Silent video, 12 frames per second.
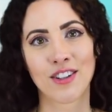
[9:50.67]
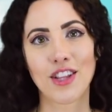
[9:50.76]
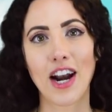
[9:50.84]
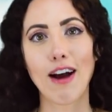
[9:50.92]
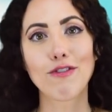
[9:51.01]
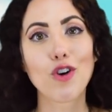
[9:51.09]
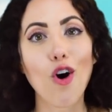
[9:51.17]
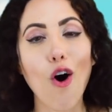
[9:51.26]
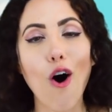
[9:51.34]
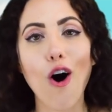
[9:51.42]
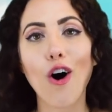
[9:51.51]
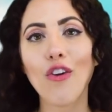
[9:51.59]
That after
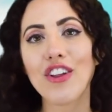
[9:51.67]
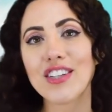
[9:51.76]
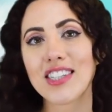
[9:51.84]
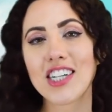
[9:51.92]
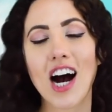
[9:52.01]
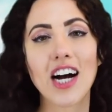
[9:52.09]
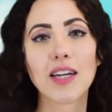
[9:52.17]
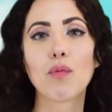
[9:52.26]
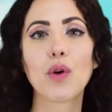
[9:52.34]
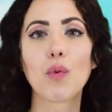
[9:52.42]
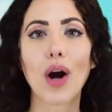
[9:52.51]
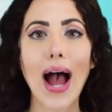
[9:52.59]
all this time,
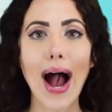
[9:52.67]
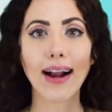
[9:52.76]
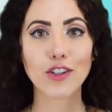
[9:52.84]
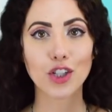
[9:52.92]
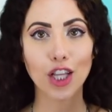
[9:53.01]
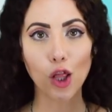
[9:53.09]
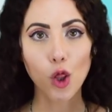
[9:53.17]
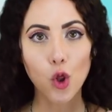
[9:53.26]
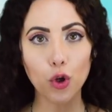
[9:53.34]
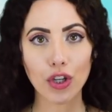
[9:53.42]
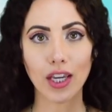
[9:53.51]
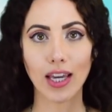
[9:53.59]
we were actually
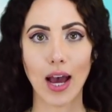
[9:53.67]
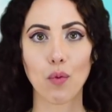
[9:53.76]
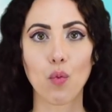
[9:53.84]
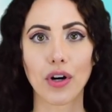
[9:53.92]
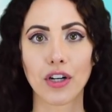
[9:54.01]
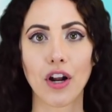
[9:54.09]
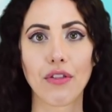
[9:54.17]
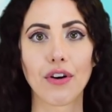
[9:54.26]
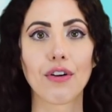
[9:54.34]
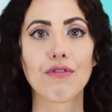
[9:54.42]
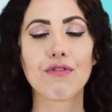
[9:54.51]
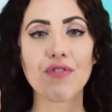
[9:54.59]
looking at one
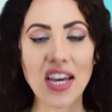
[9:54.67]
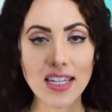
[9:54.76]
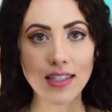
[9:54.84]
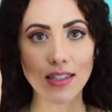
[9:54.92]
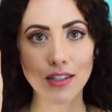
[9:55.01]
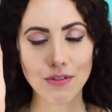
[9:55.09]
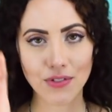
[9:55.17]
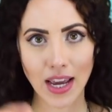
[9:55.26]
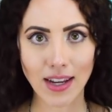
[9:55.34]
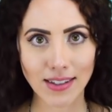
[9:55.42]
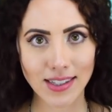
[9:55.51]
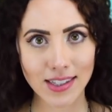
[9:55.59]
another face to
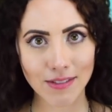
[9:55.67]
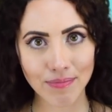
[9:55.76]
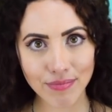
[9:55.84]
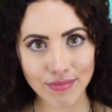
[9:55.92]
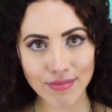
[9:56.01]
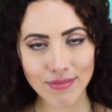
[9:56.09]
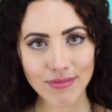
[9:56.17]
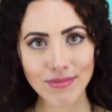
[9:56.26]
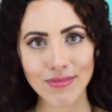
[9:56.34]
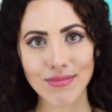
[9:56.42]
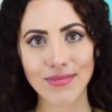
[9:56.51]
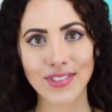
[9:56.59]
face.
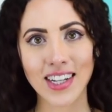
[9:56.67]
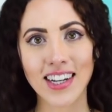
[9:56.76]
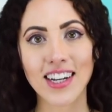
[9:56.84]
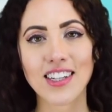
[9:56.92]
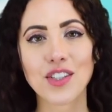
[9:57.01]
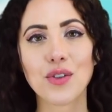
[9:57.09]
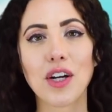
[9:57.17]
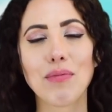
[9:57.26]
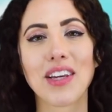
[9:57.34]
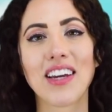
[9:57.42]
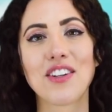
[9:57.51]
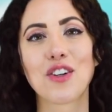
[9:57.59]
Soon I
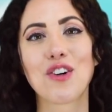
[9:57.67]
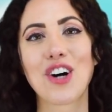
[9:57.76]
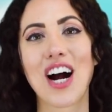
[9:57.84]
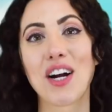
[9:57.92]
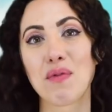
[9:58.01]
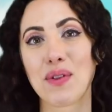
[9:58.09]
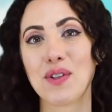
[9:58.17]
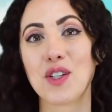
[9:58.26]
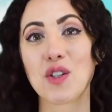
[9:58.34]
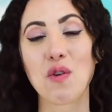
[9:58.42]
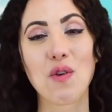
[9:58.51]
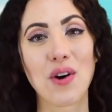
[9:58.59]
began to cry with
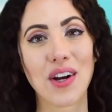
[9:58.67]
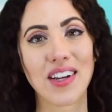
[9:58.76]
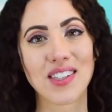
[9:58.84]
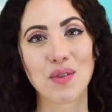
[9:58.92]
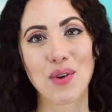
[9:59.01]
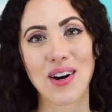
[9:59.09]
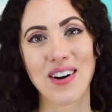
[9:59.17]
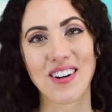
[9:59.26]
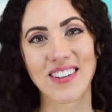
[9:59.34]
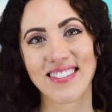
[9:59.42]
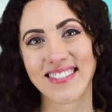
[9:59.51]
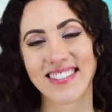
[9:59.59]
joy as
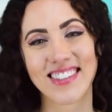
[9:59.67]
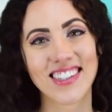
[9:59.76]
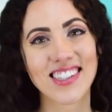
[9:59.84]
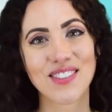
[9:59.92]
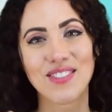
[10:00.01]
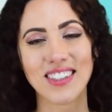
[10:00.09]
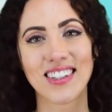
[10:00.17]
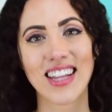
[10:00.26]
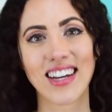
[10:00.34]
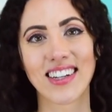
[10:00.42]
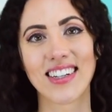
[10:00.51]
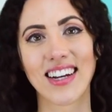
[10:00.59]
well, just feeling
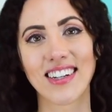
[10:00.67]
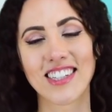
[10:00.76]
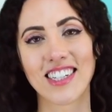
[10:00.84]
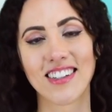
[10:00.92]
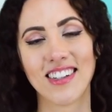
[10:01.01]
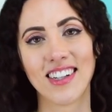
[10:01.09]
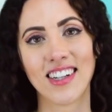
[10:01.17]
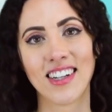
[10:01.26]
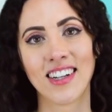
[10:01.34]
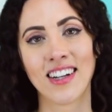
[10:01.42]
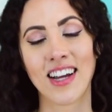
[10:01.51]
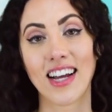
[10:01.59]
that connection.